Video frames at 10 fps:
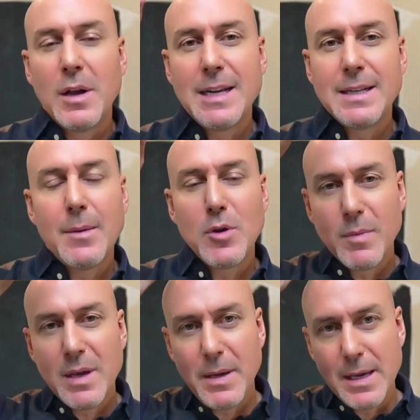anytime
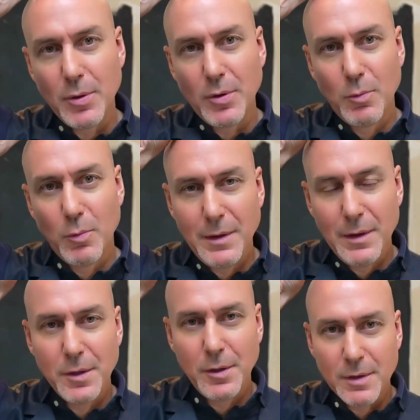you meet people, what
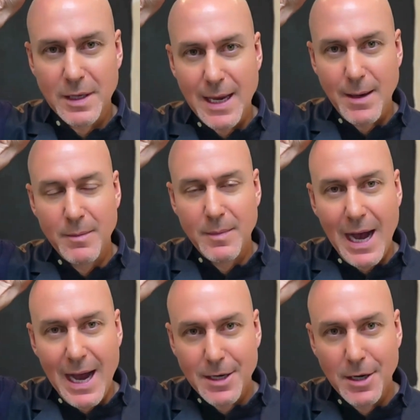little
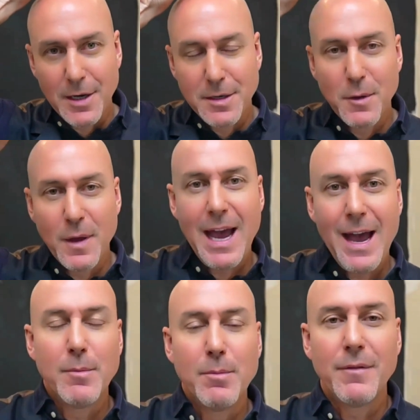game icon do they
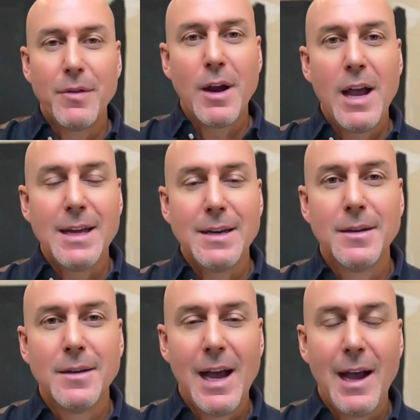have above their head